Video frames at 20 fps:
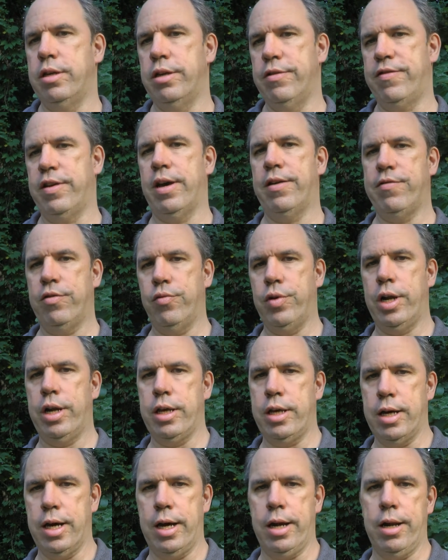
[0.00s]
if you haven't read
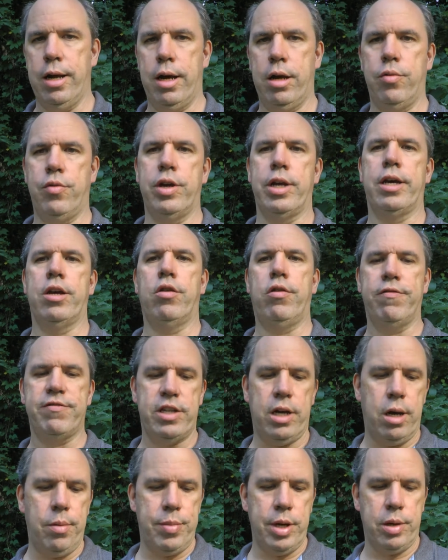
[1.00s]
it yet. I don't want to get off
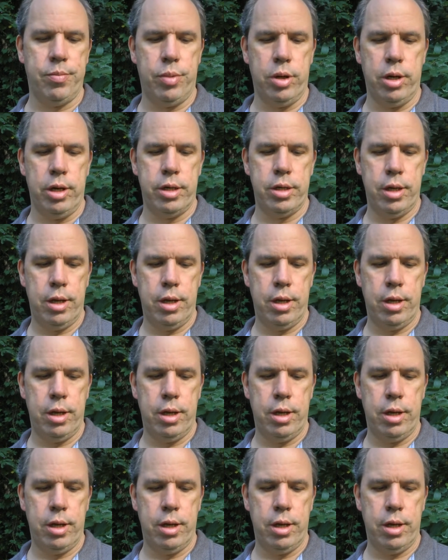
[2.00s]
topic, but